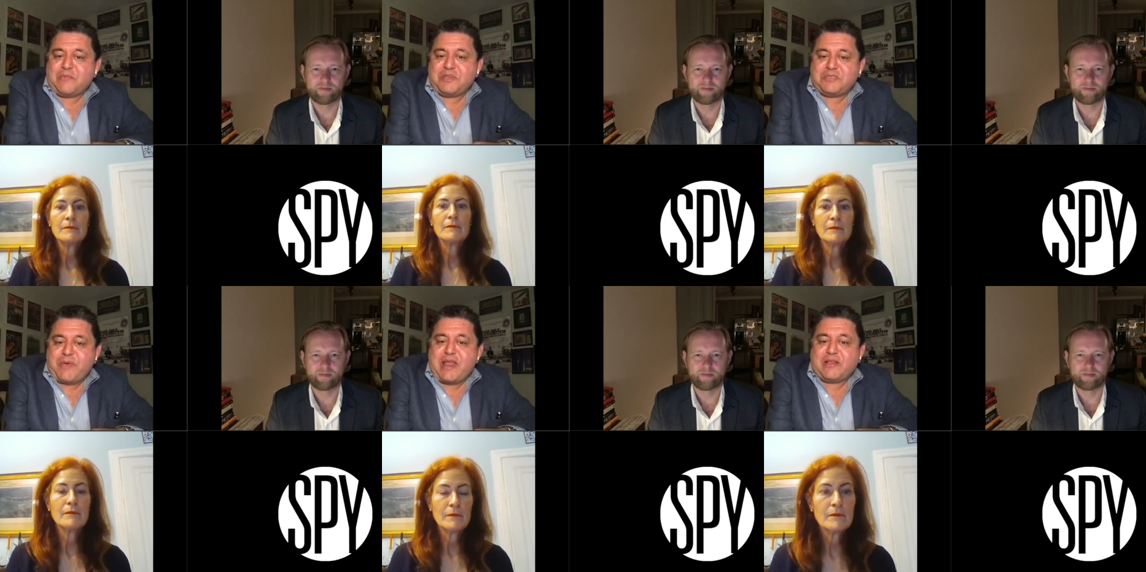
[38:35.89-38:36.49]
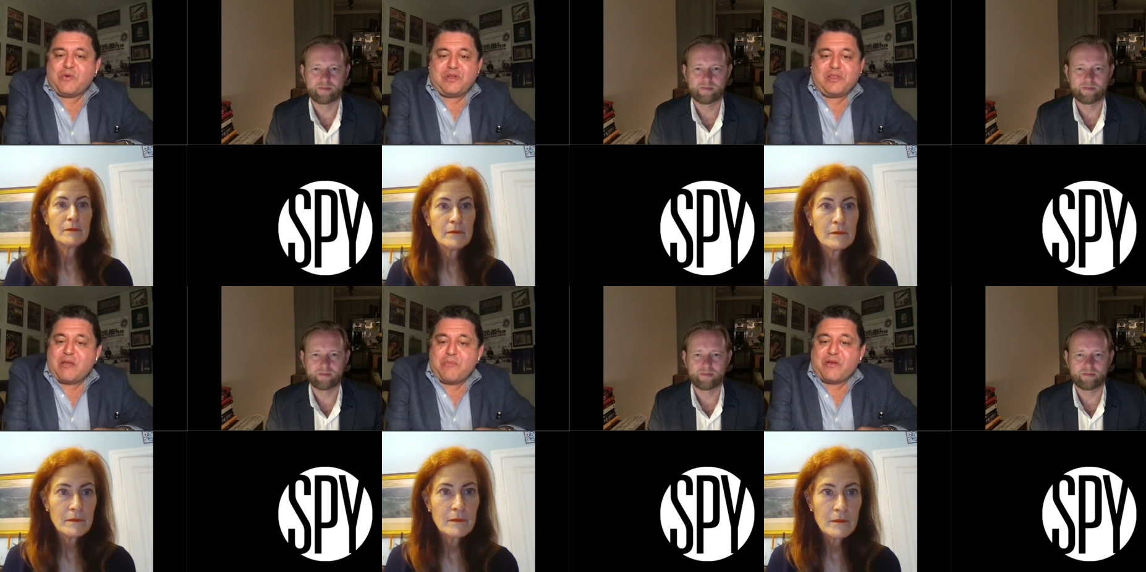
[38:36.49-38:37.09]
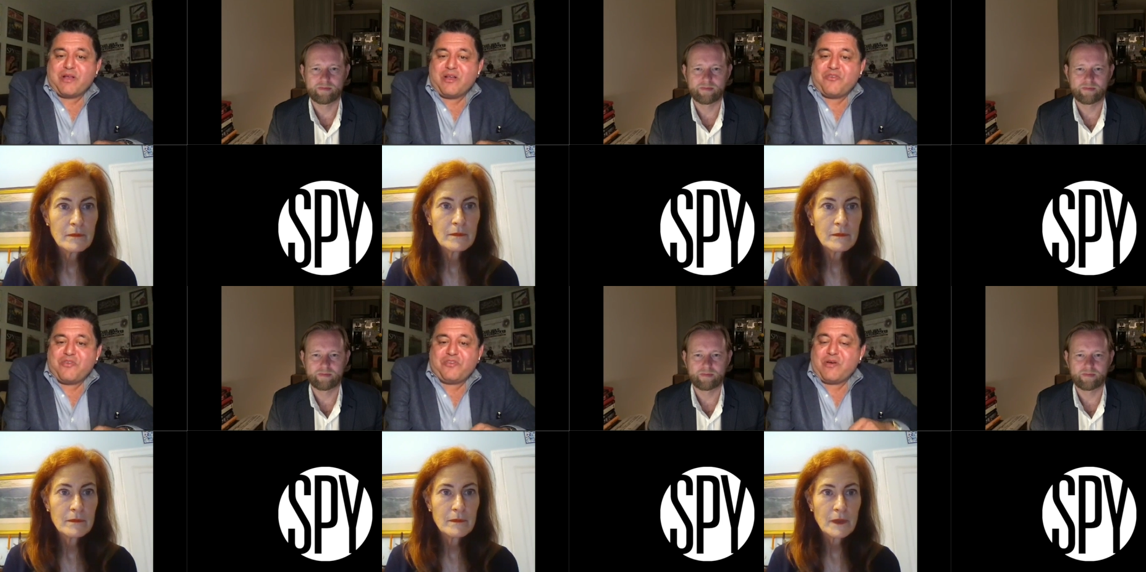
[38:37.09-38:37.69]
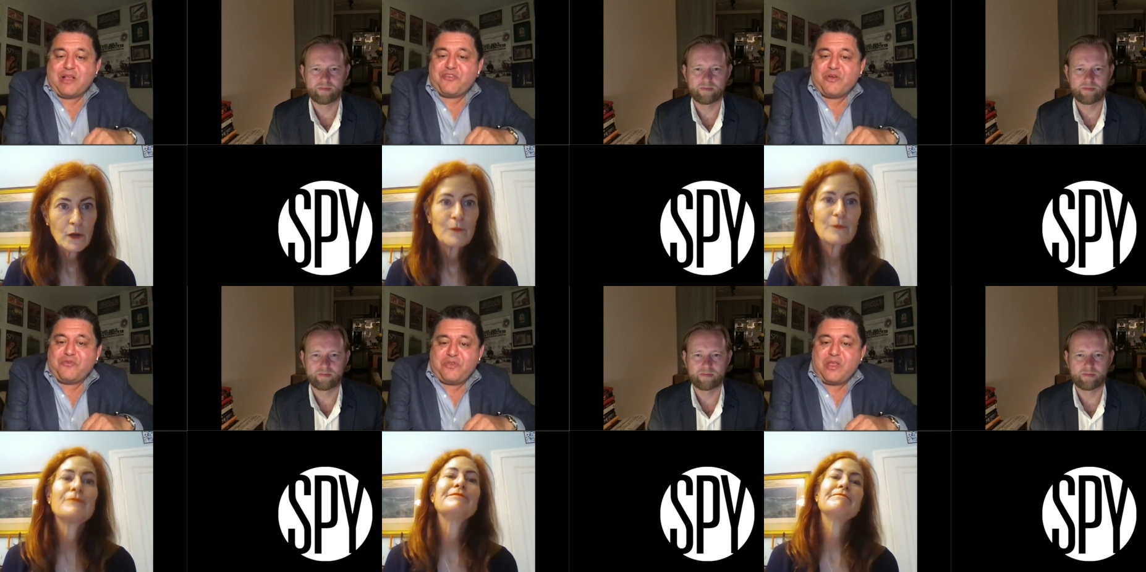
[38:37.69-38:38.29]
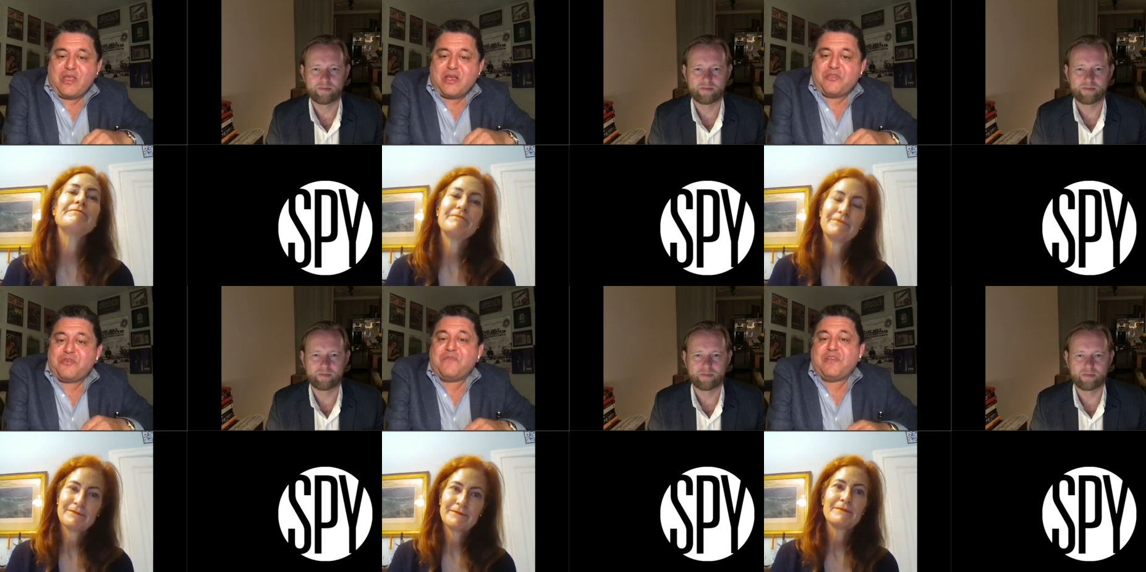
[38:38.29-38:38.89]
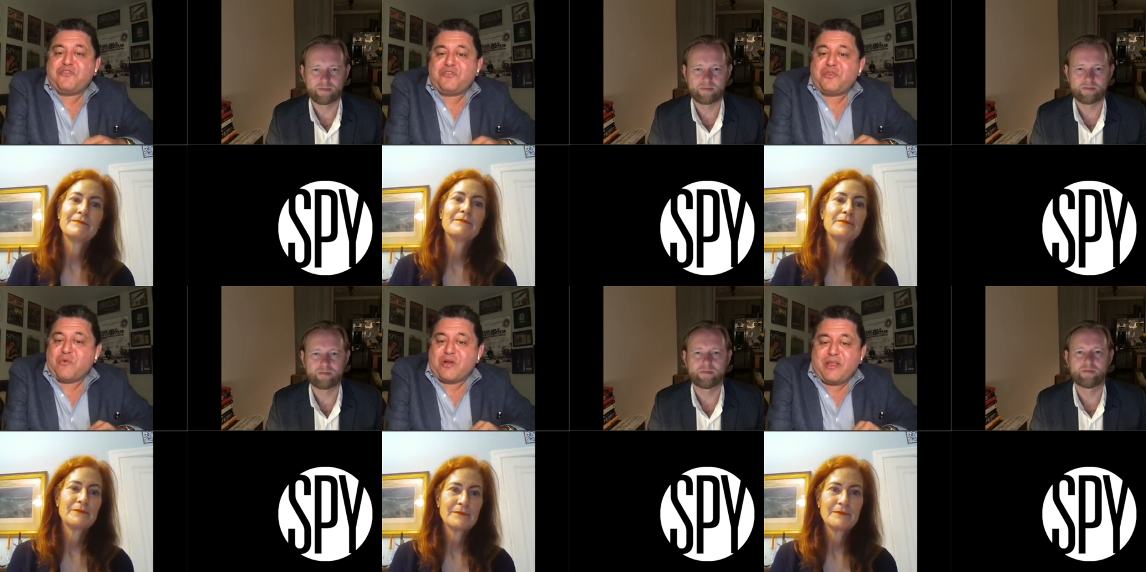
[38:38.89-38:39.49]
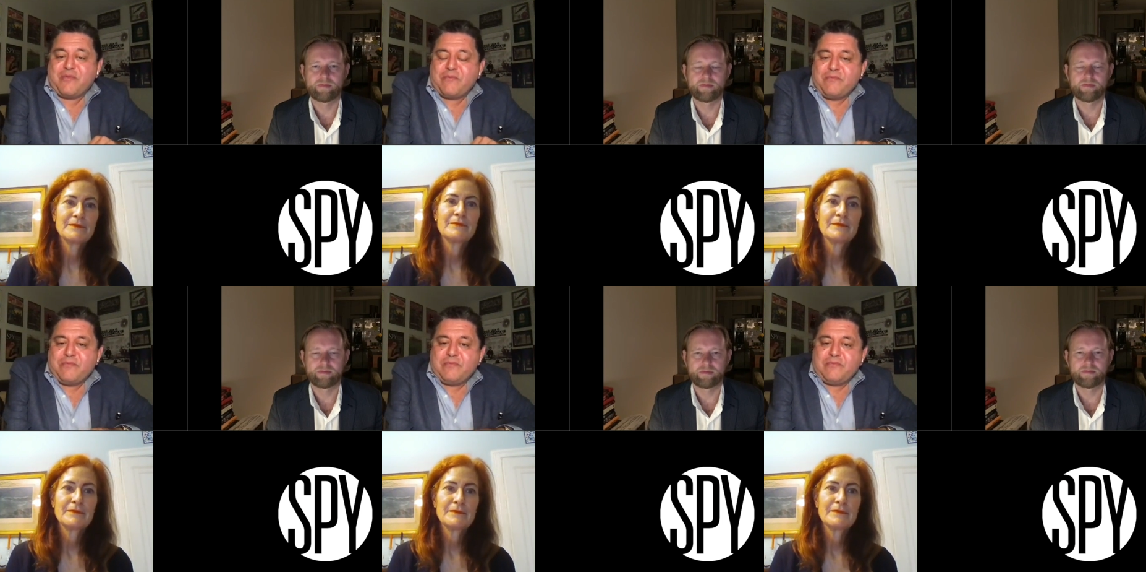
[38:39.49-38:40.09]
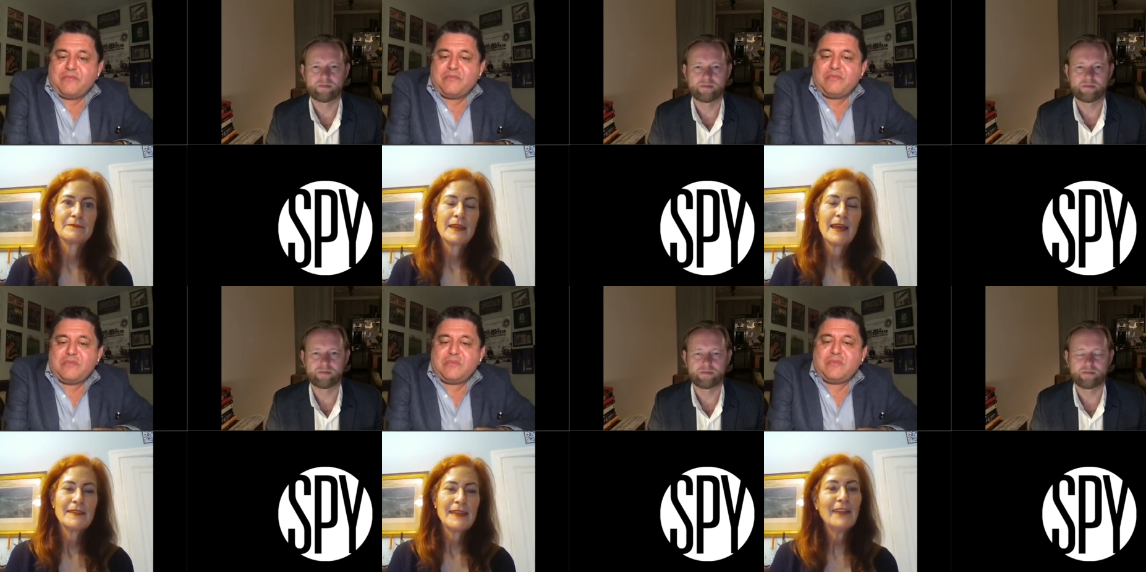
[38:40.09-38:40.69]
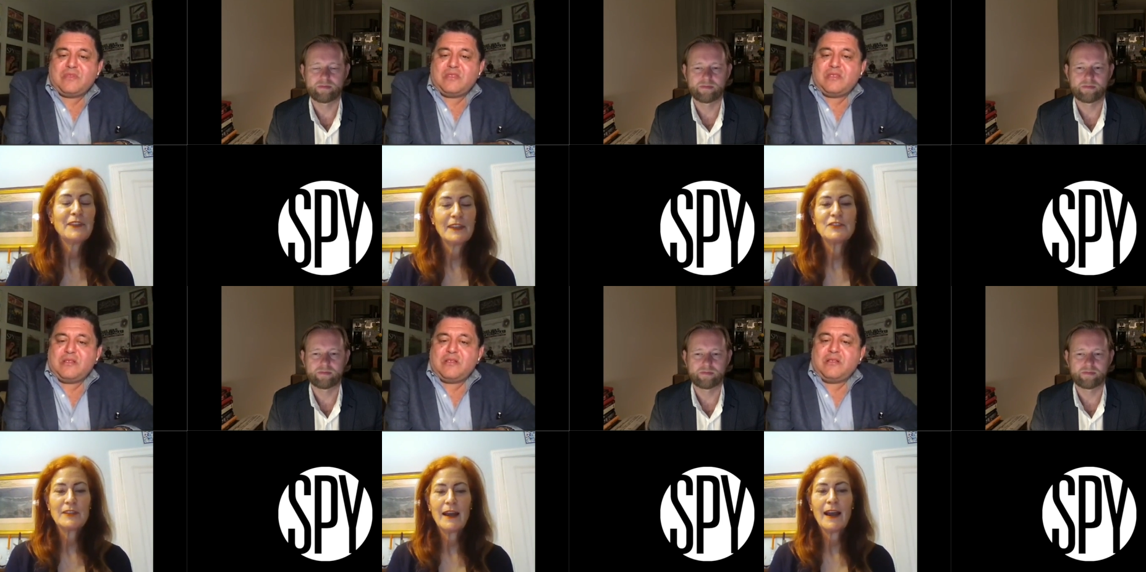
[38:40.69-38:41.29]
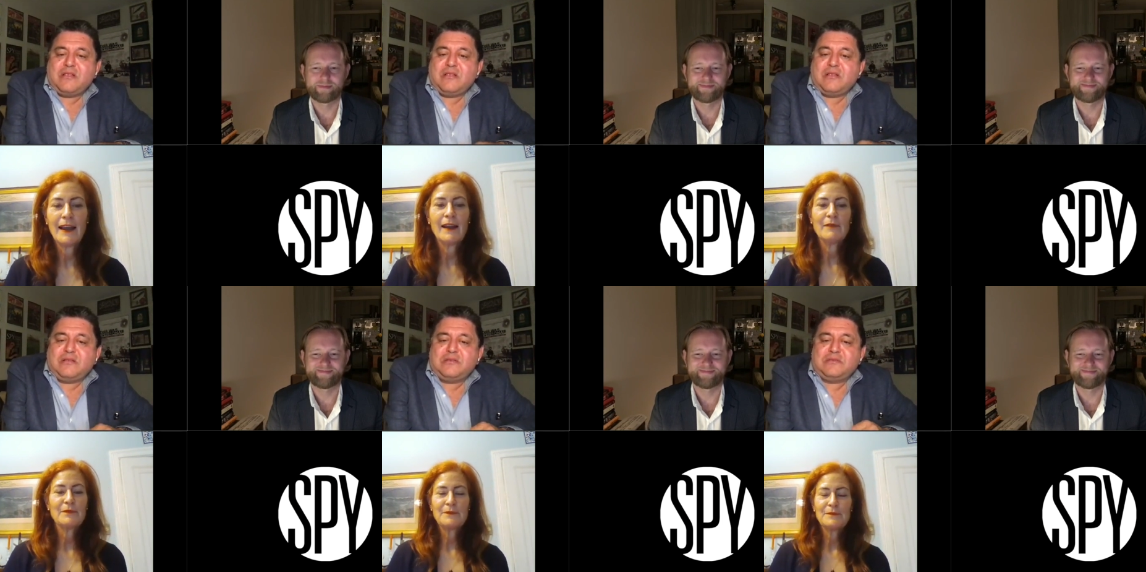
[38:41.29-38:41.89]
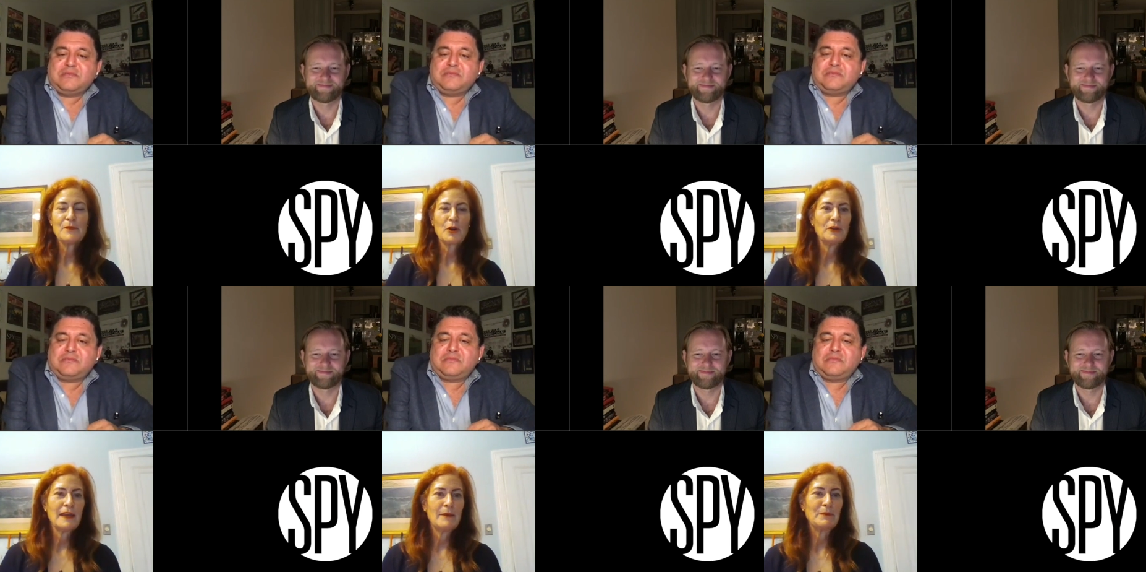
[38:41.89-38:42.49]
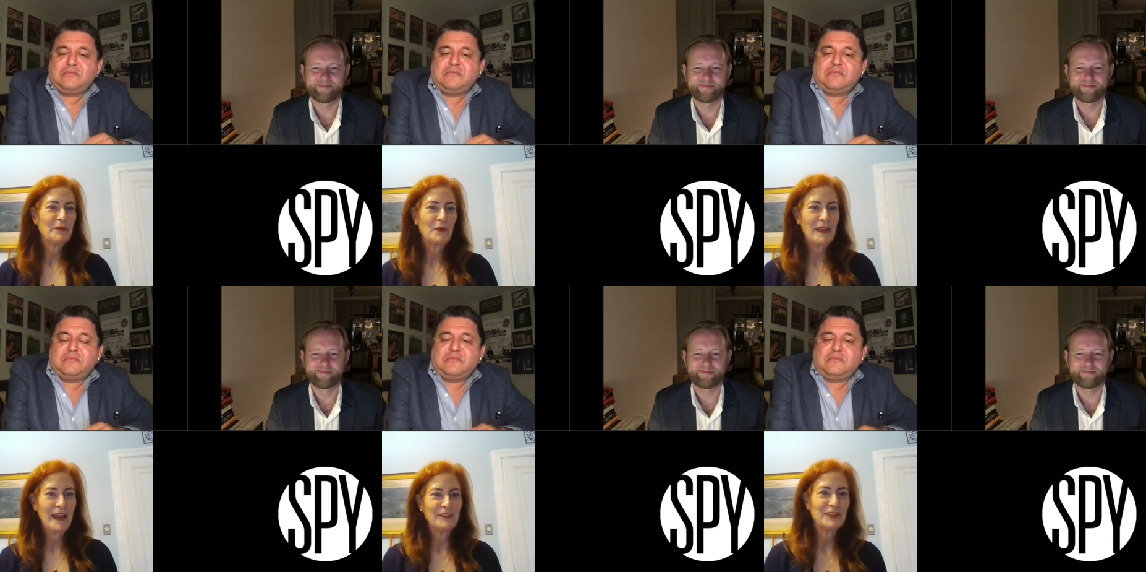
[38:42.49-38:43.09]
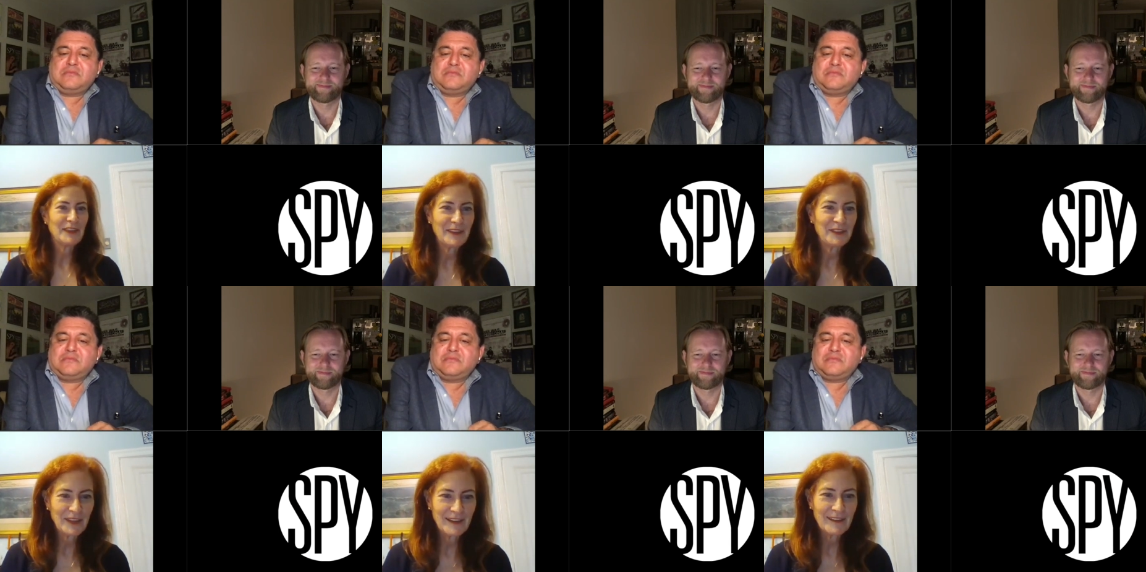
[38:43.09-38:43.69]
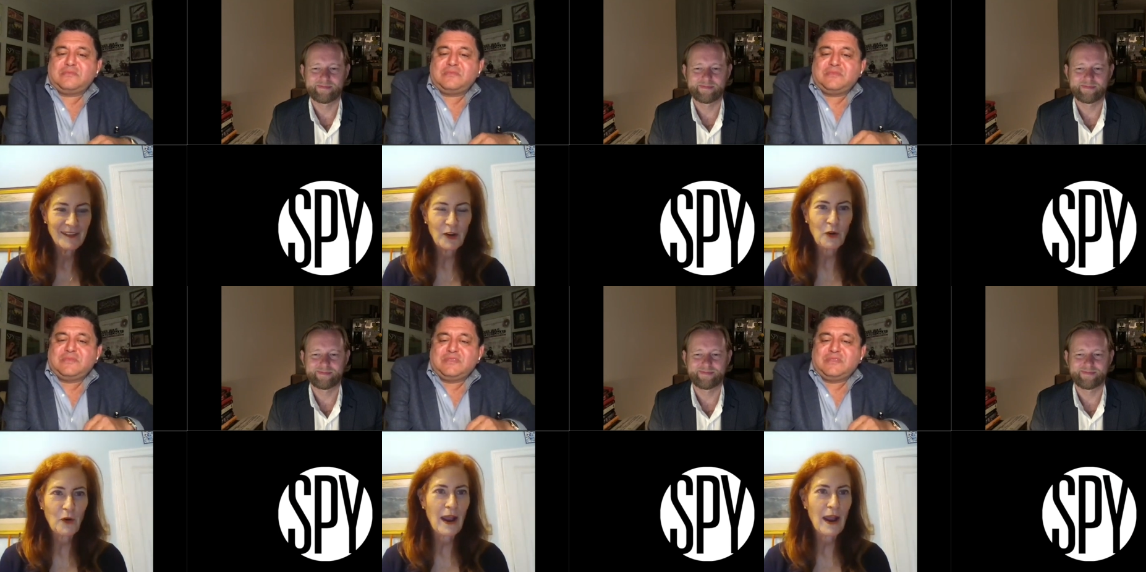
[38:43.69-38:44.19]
Speaker 1: I'm Hispanic going to Latin American country, so I chose other divisions to work in.
Speaker 2: That's such I, I've heard that before. That's that's a, a